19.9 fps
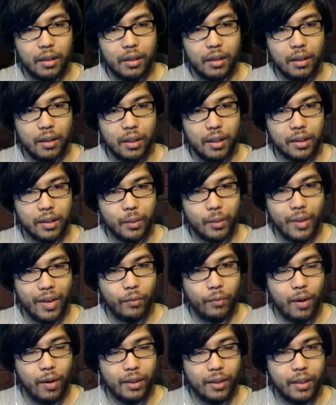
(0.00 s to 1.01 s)
Okay, so we have
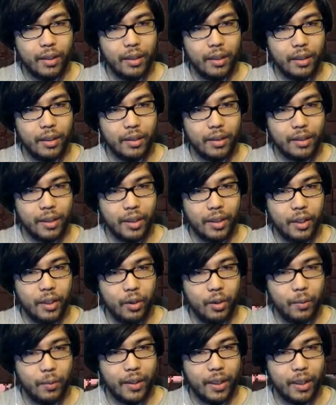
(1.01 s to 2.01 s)
1 key. There's a
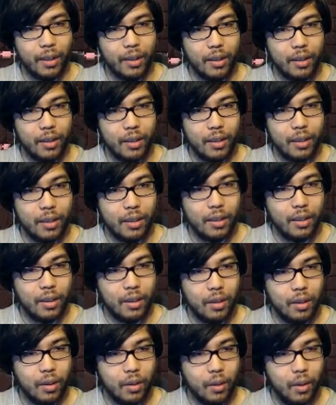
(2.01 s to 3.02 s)
cube there.
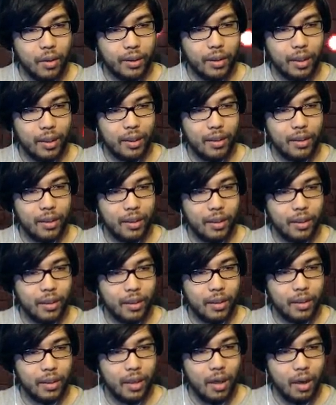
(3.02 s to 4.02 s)
What the?
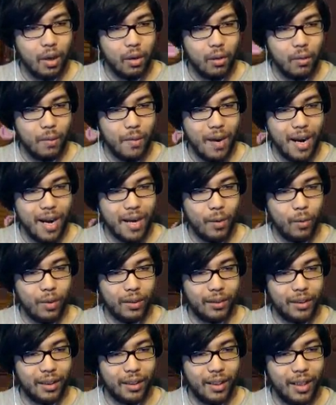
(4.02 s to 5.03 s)
Oh my, what
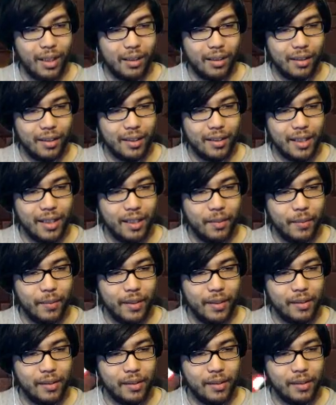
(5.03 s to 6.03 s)
the hell are these
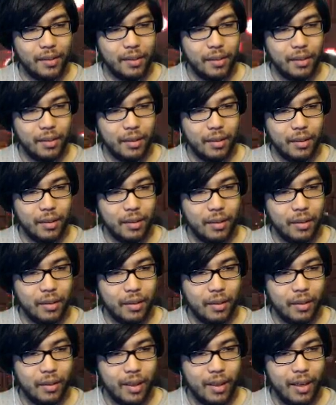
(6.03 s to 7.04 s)
enemies?
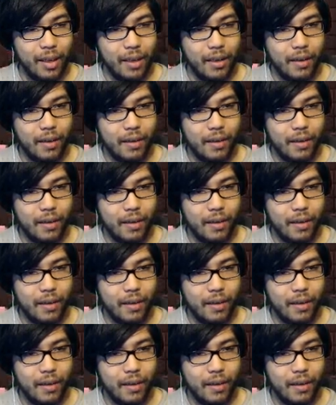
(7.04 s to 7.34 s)
Eh.